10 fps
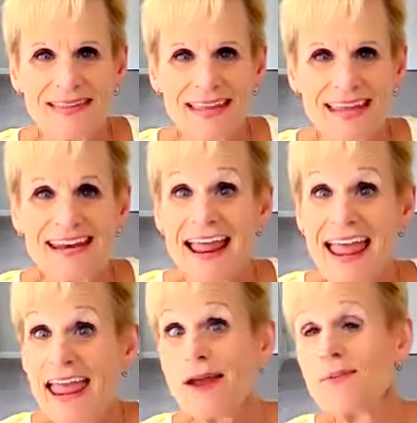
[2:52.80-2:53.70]
It
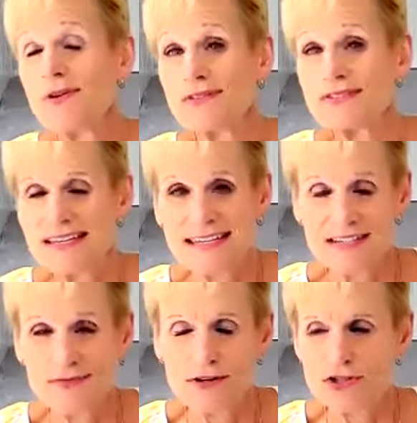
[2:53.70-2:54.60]
enables
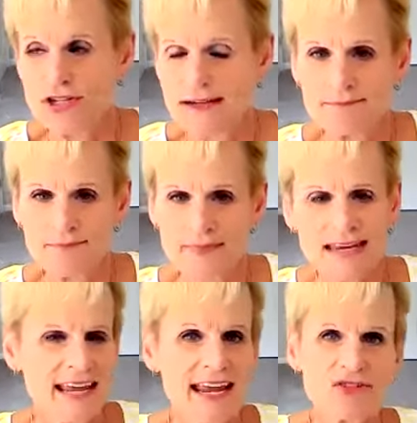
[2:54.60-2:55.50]
dysfunction. It
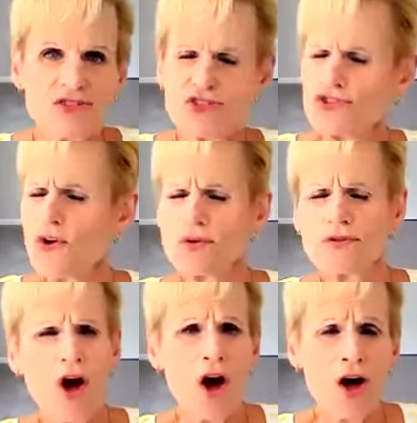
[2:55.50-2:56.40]
takes so
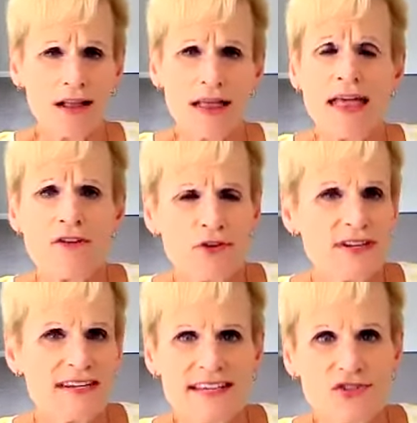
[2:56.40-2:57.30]
long for
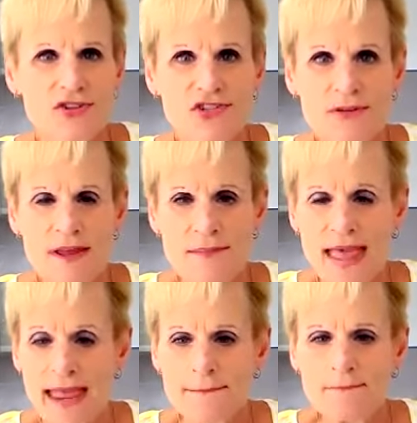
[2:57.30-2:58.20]
decisions to be
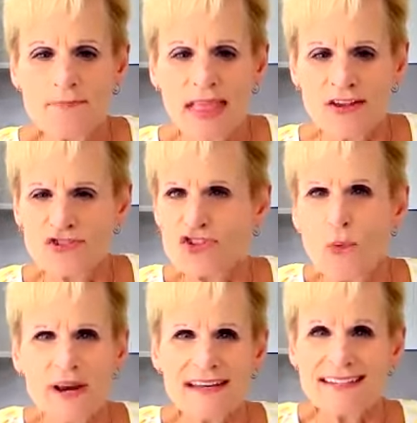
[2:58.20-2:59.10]
made. So
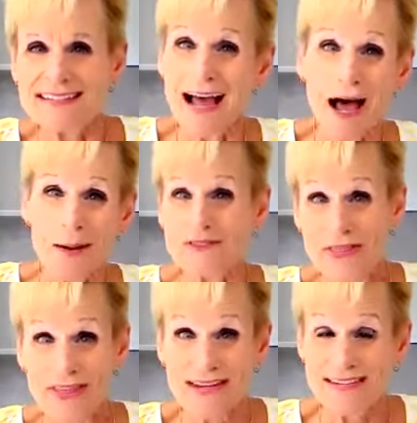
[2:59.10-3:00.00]
many stops
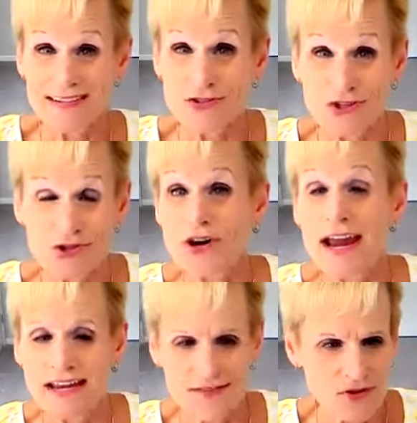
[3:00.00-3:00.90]
on the decision
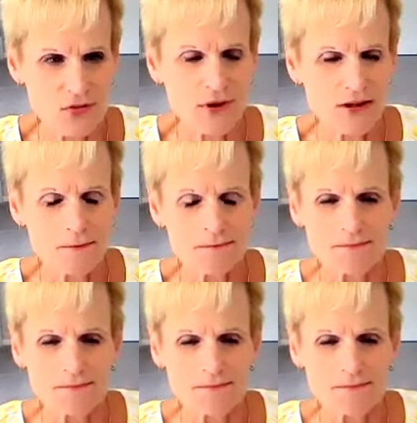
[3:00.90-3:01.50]
train, if you will.